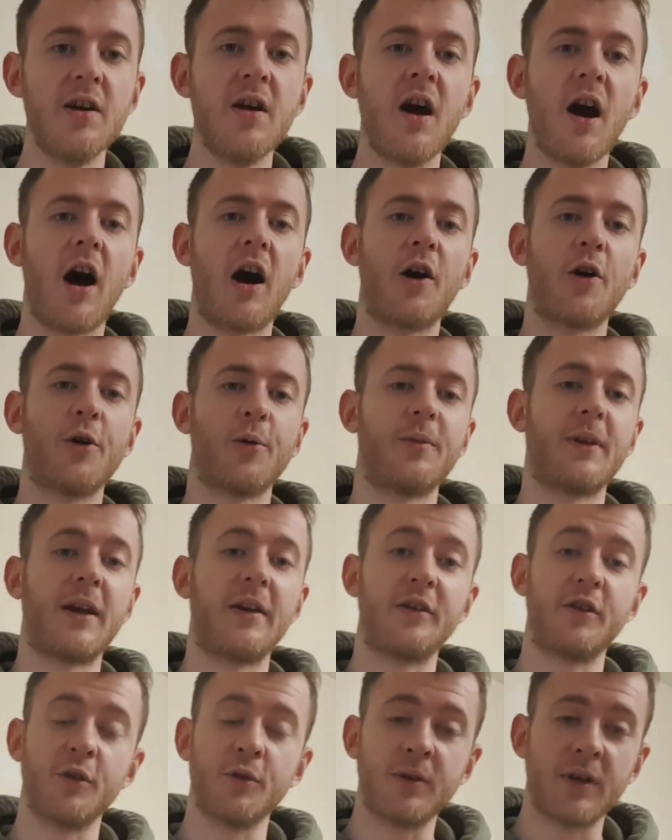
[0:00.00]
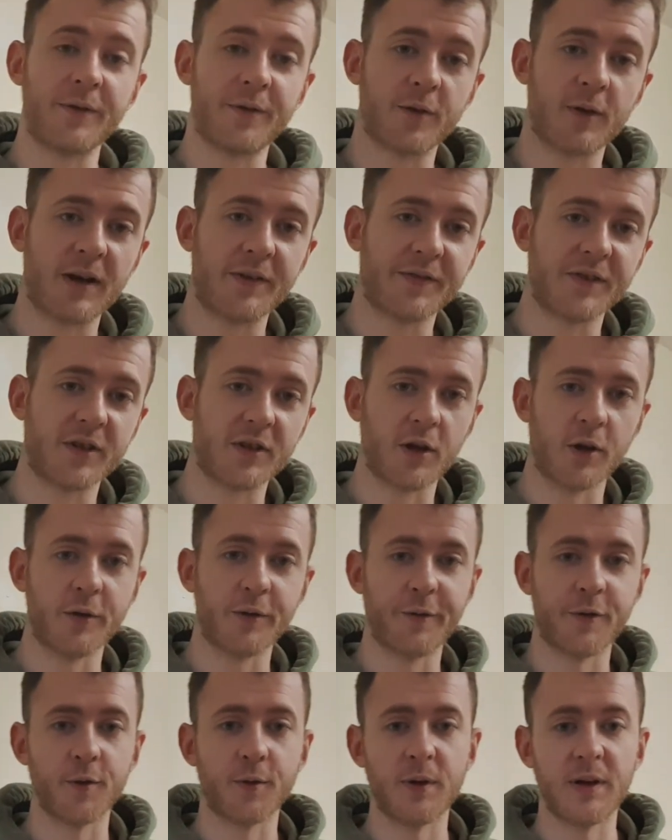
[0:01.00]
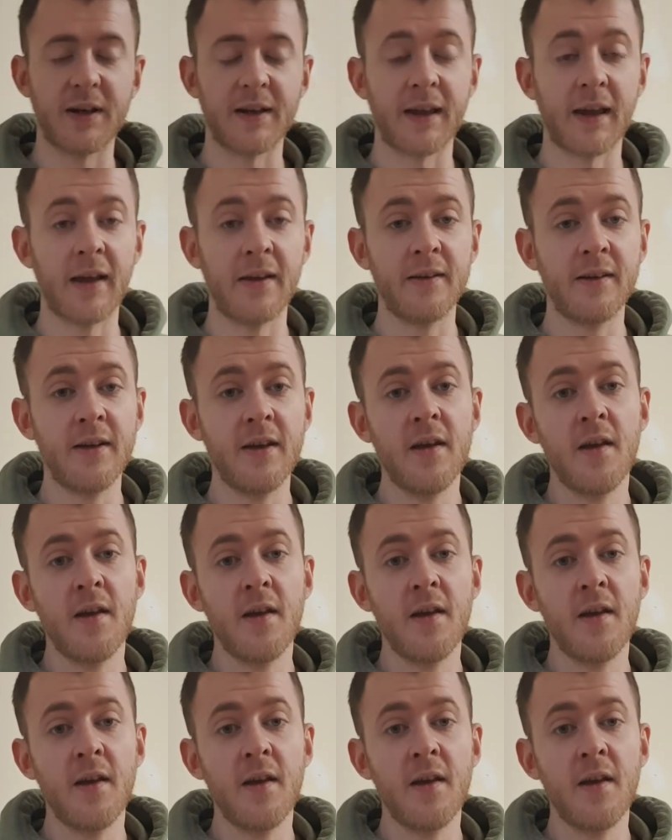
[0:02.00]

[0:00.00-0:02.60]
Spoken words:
I hope that you never have to go through it again.